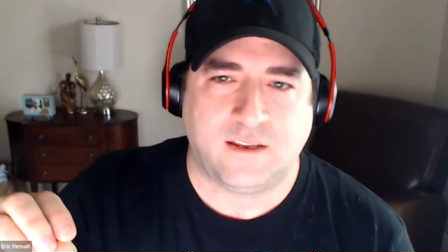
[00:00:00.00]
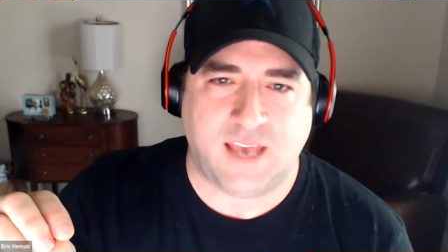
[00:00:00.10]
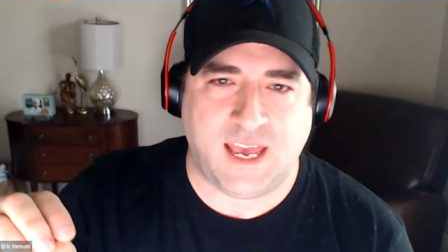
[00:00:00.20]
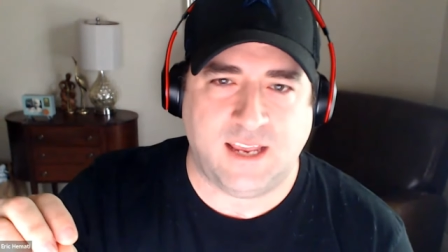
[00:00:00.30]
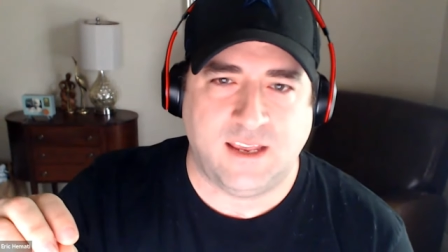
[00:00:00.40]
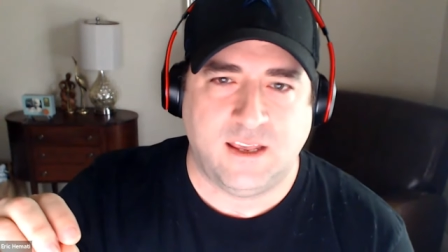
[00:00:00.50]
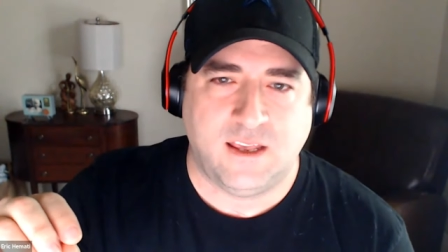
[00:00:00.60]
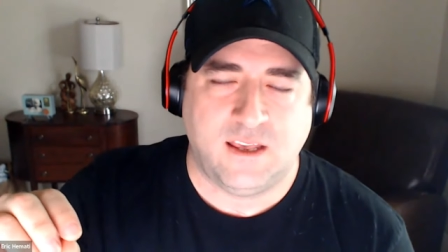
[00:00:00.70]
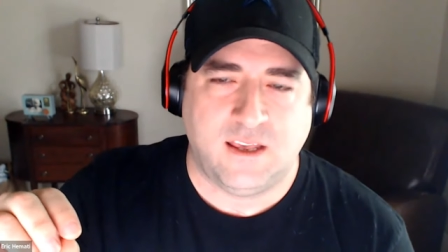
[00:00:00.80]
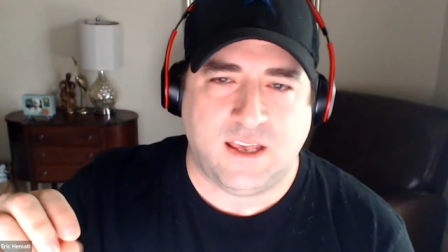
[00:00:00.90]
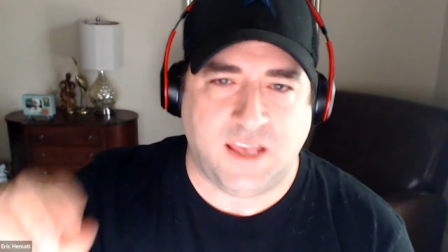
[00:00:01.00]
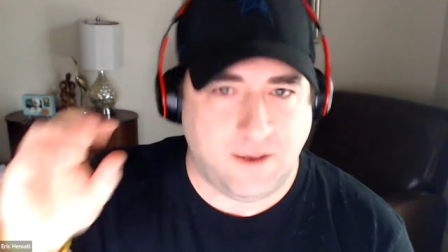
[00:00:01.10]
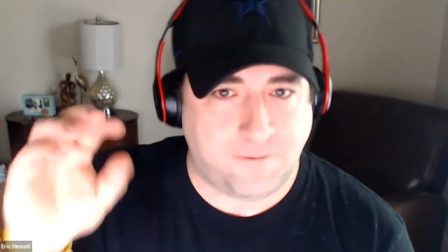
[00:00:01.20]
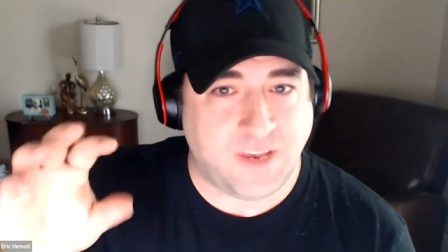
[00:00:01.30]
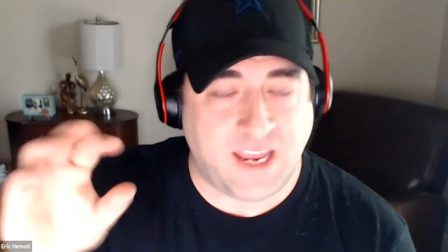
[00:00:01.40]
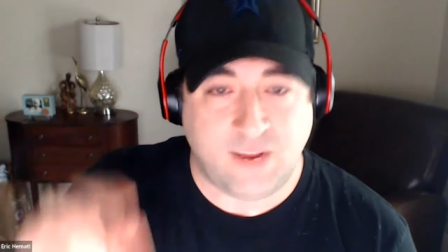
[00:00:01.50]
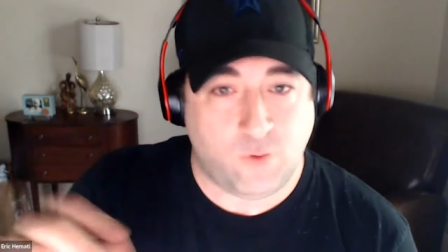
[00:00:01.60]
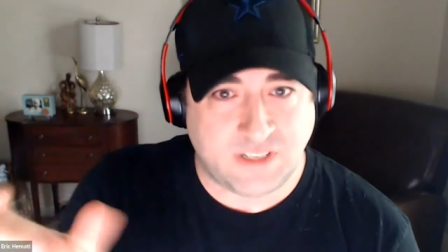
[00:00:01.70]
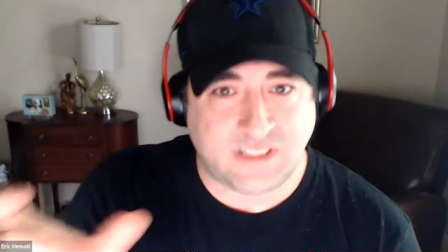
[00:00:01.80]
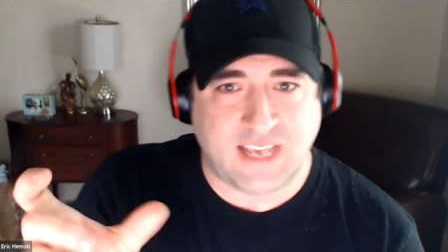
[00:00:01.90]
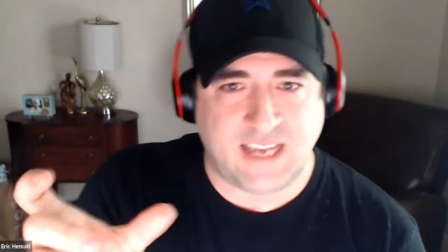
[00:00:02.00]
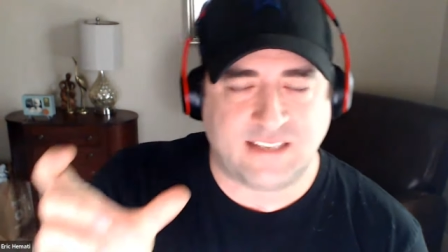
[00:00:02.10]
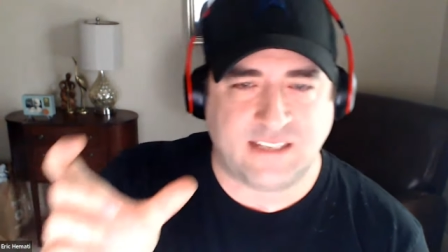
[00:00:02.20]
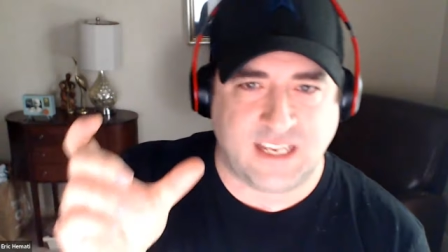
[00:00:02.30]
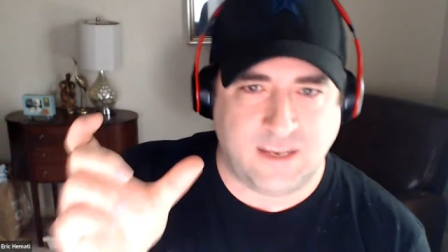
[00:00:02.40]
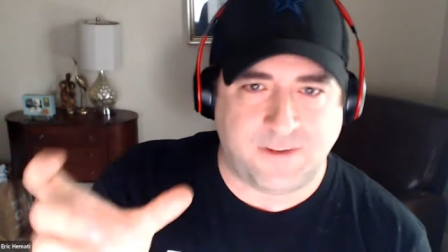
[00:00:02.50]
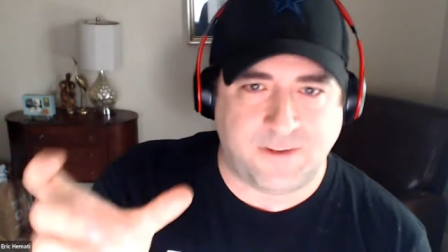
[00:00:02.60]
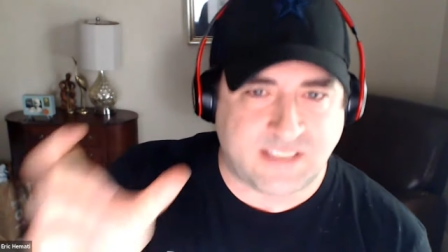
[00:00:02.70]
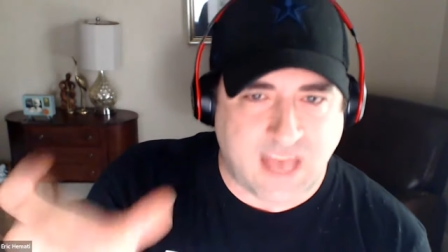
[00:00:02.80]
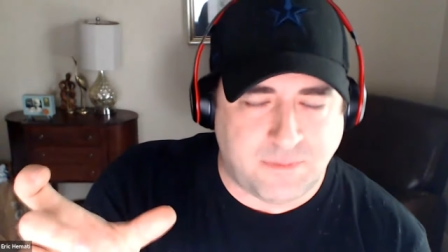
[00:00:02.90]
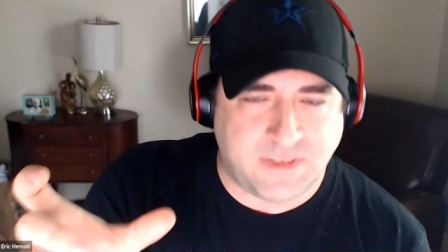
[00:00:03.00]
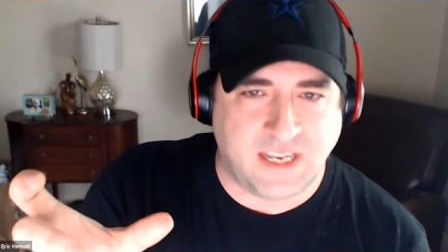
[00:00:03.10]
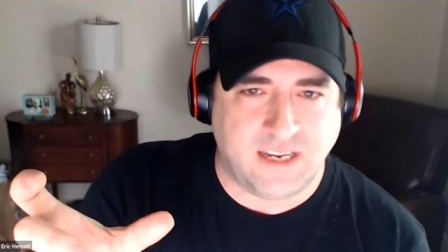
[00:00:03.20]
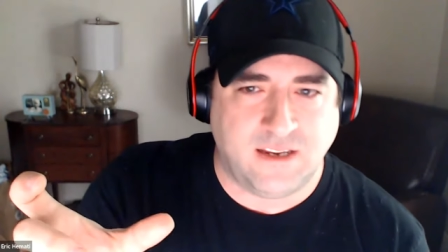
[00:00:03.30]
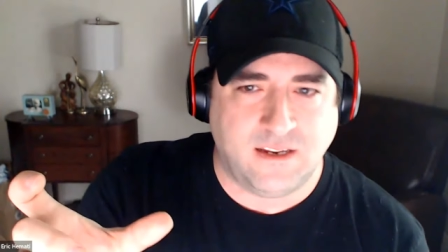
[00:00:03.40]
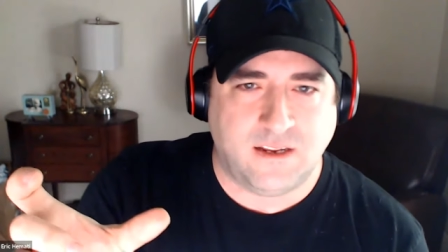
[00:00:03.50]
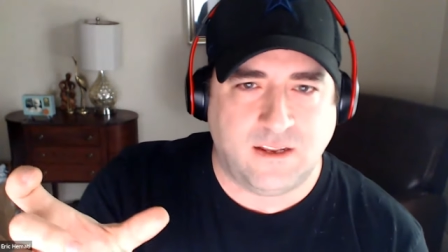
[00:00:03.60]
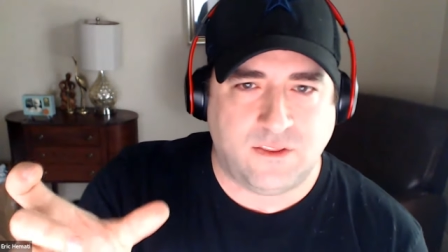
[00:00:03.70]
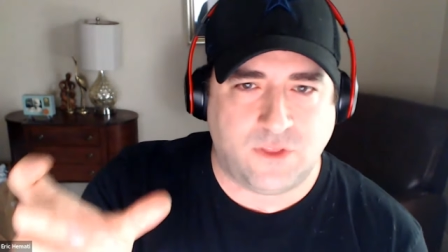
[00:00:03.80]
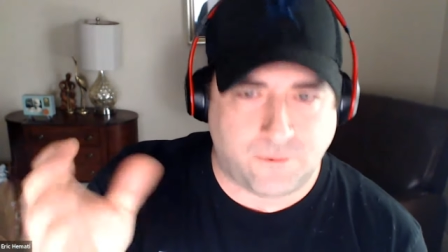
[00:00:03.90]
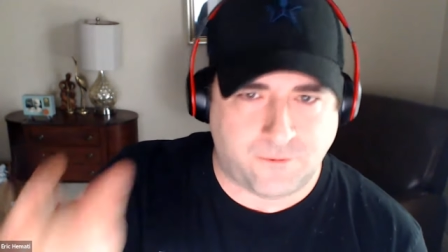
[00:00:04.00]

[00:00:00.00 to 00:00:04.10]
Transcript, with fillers: Okay. If, and what does it say? It says, if accepted, their